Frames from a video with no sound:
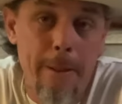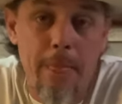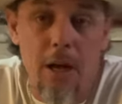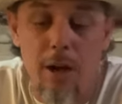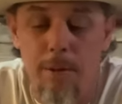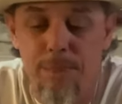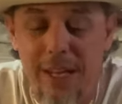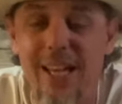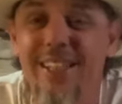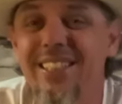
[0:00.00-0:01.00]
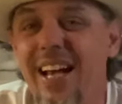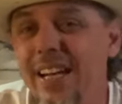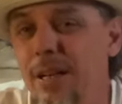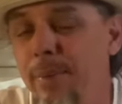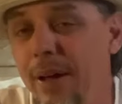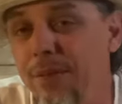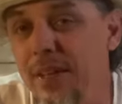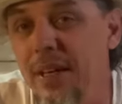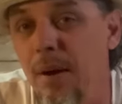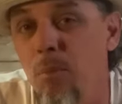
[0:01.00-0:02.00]
I got excited about
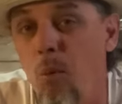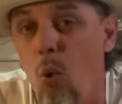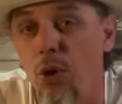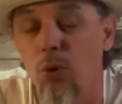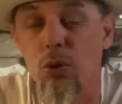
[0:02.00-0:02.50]
the Mortal